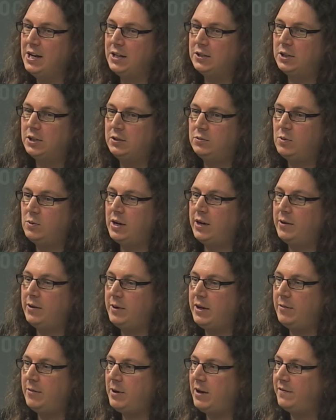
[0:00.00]
So it's why
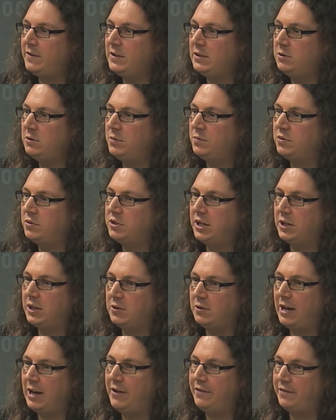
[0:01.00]
we have this new project
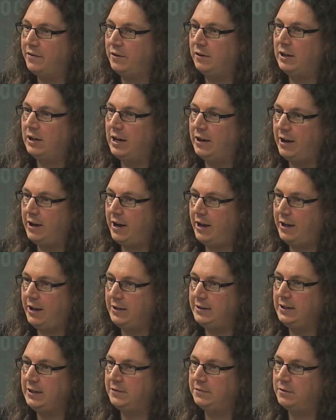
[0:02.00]
called AFL,
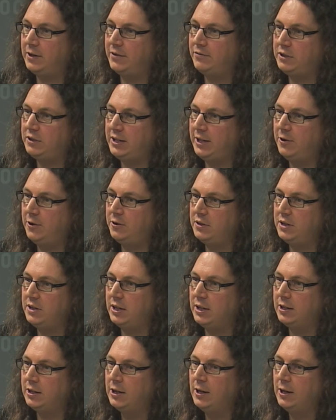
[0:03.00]
Analytics for Everyday Learning,